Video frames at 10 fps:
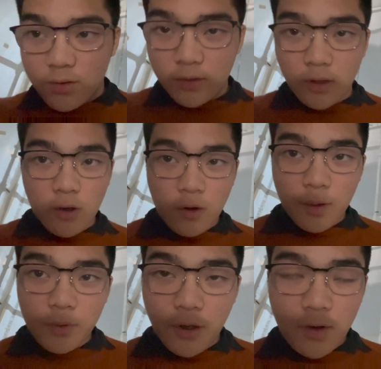So
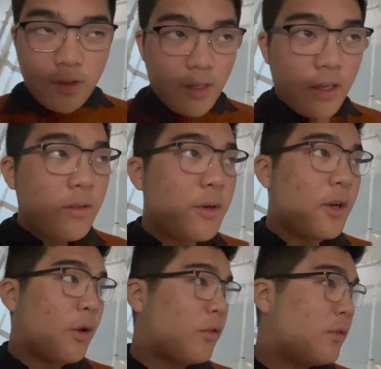I'm currently in
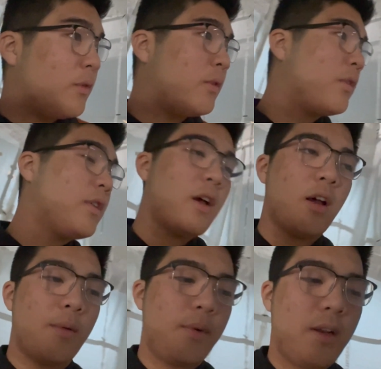rehearsals.
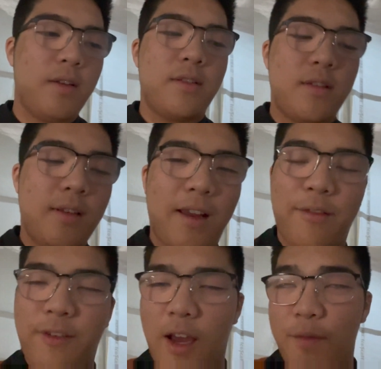It's like
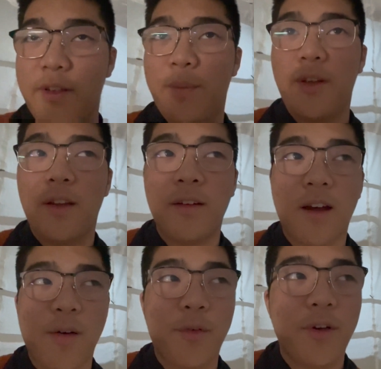5 something.
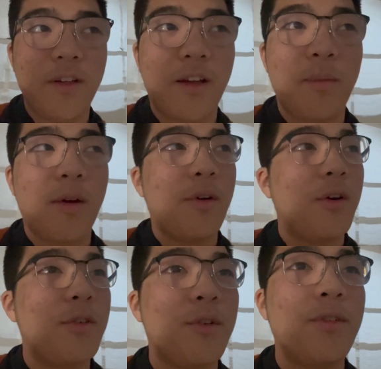I've already done my
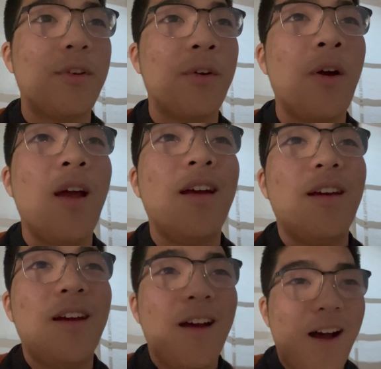rehearsal, so
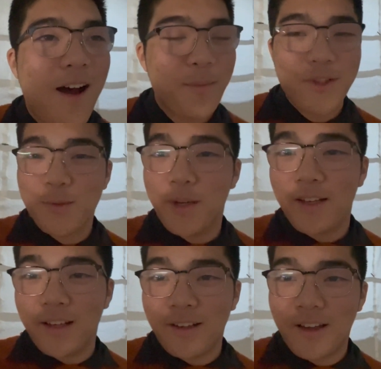I'm just
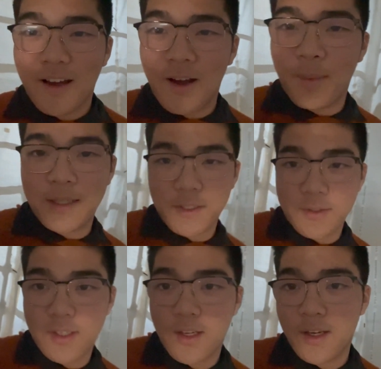waiting until
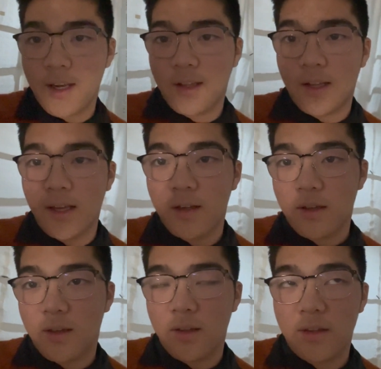dinner and like
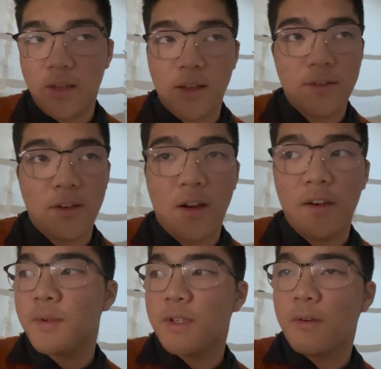the things
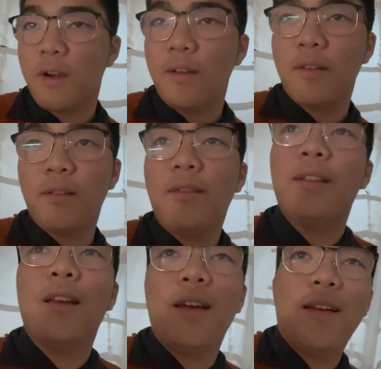start.
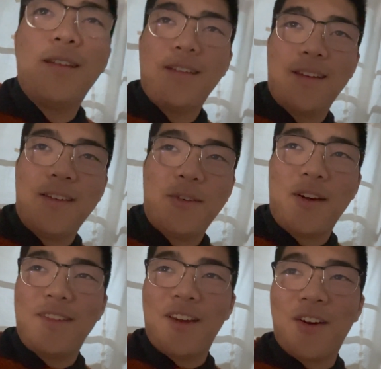It's
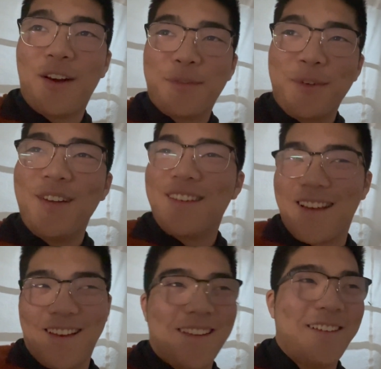quite scary. Everyone's
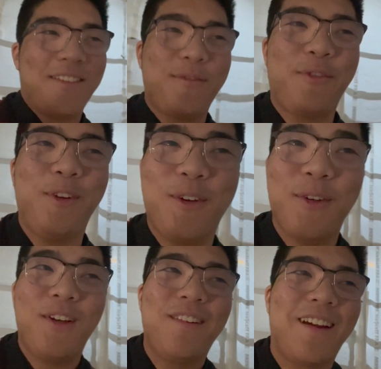like
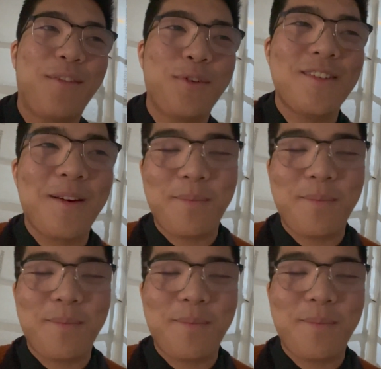good. Like, everyone's like